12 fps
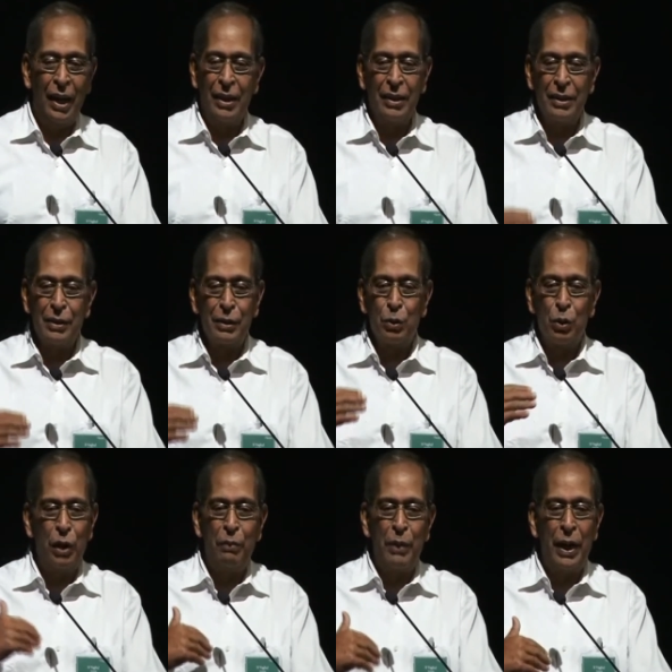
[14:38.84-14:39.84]
I think this
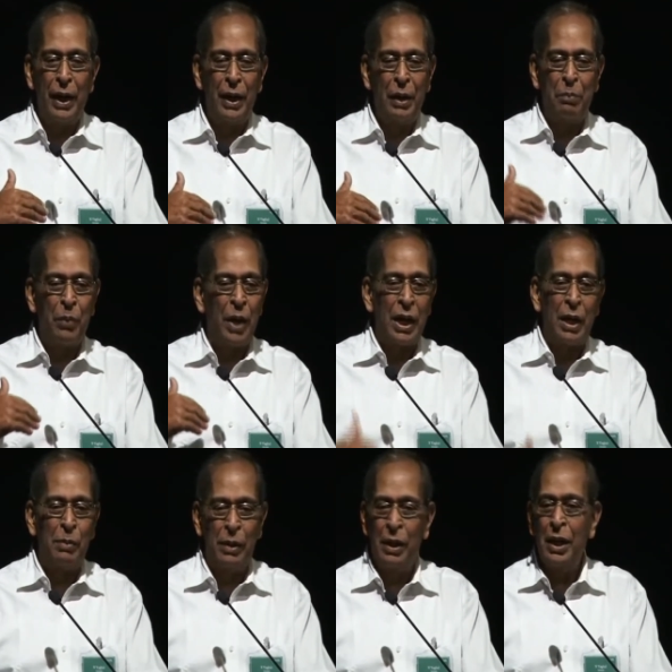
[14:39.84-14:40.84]
story made a
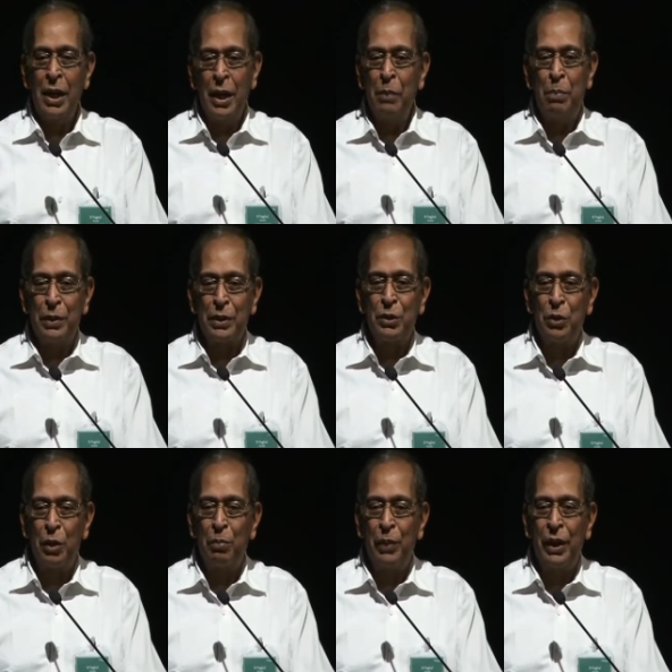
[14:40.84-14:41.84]
remarkable impression
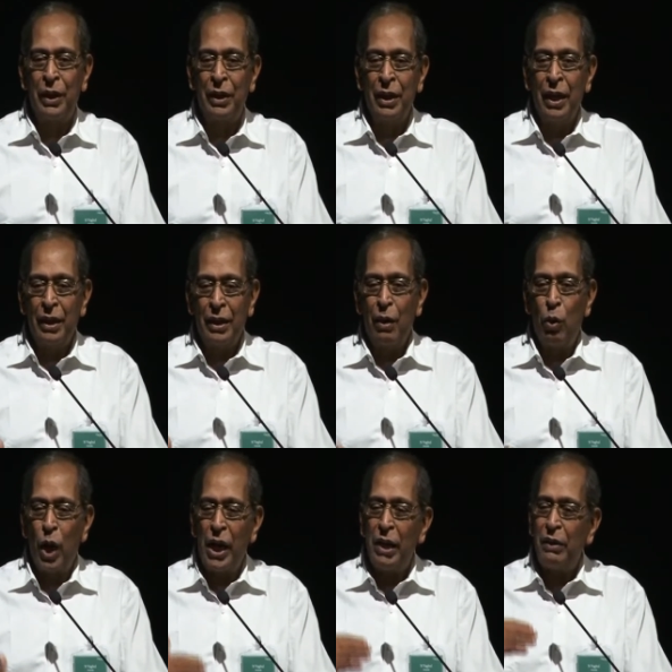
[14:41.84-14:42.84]
on me.
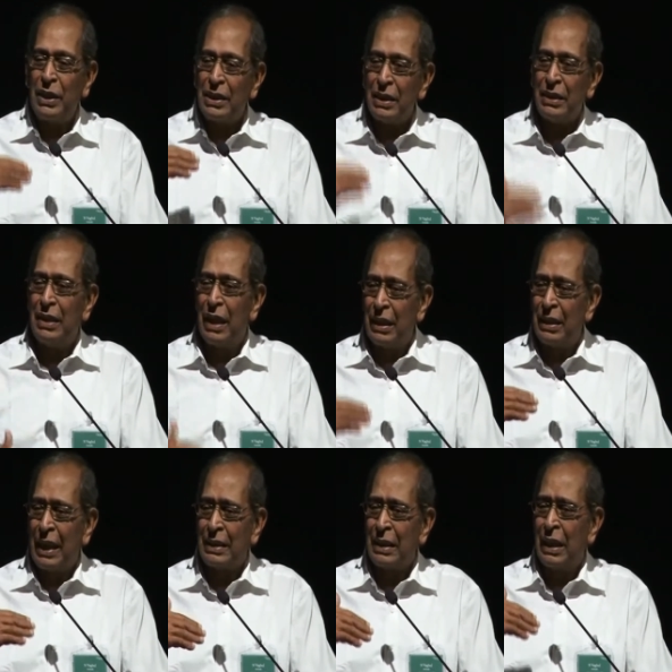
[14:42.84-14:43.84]
Why is it
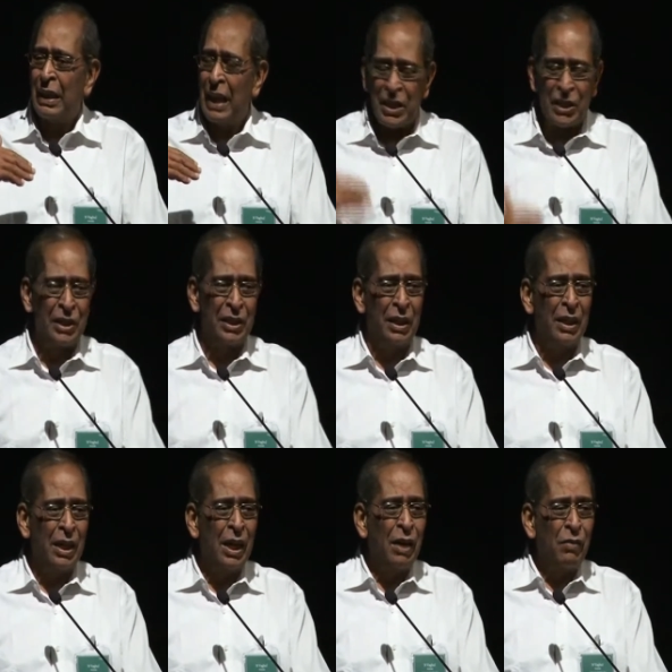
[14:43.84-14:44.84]
that as a
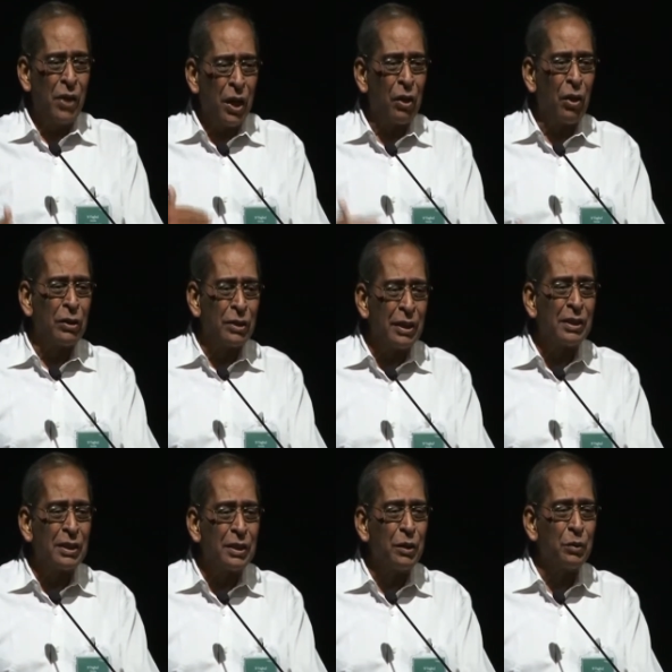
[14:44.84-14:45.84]
nation we are not
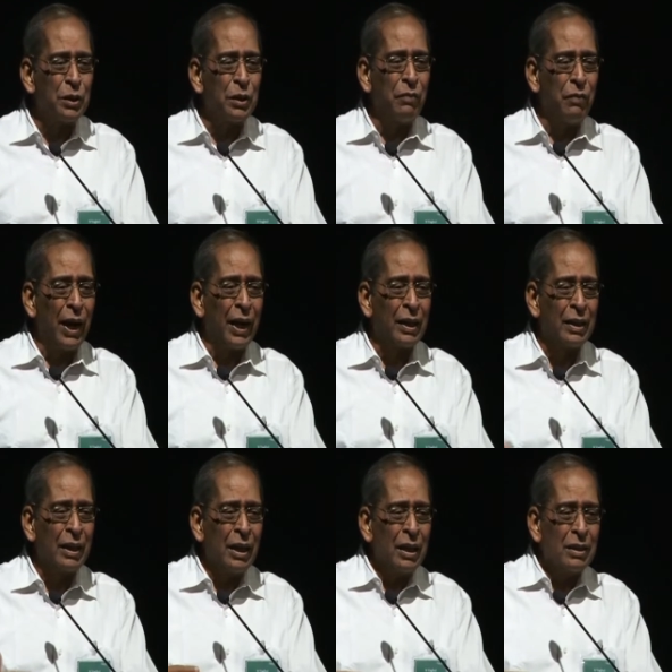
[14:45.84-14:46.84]
sensitive to the
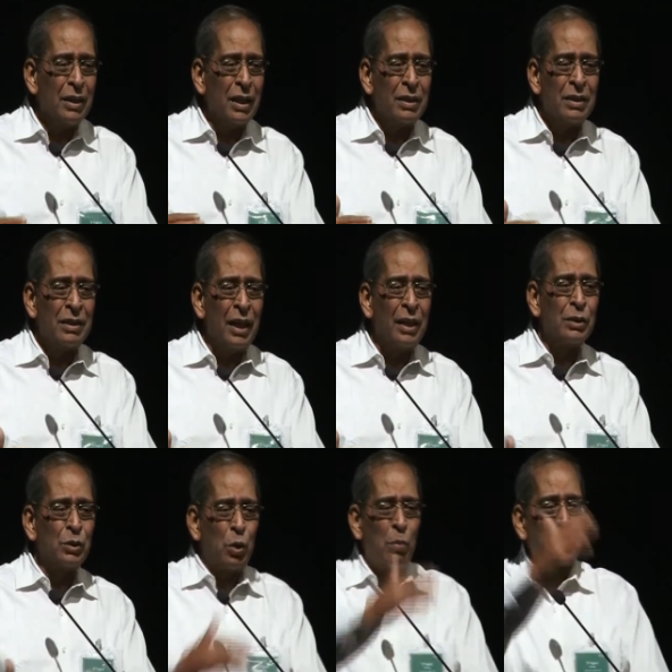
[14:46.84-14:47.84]
fact that there
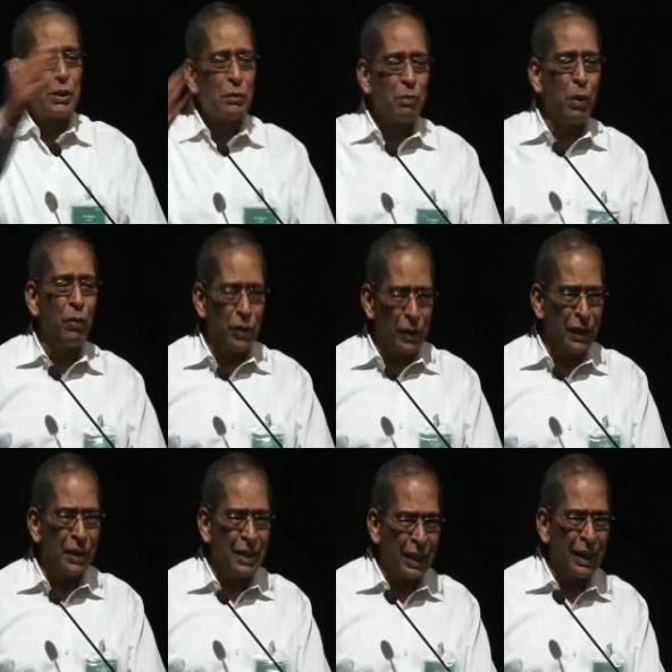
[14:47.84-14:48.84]
is so much of
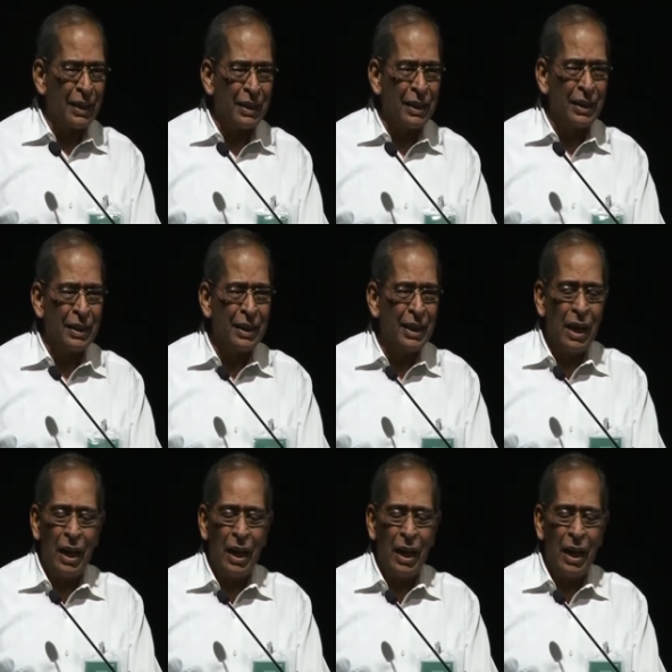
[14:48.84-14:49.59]
poverty in the country?